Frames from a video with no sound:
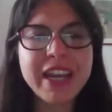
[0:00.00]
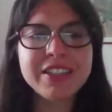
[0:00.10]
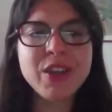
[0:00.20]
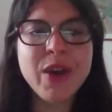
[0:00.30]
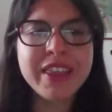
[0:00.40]
Like,
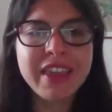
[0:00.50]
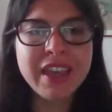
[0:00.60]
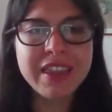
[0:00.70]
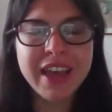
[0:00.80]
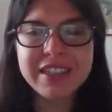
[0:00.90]
so I
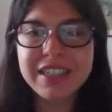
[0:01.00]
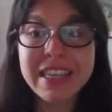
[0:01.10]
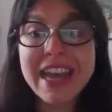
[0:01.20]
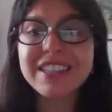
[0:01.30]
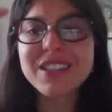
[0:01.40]
think that,
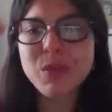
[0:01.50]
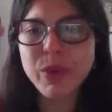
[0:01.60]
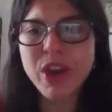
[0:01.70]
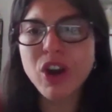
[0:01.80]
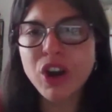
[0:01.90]
yes,
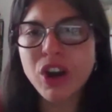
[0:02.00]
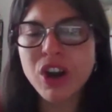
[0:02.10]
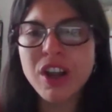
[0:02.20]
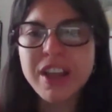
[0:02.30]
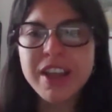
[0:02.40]
we
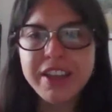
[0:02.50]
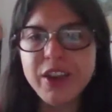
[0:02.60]
are,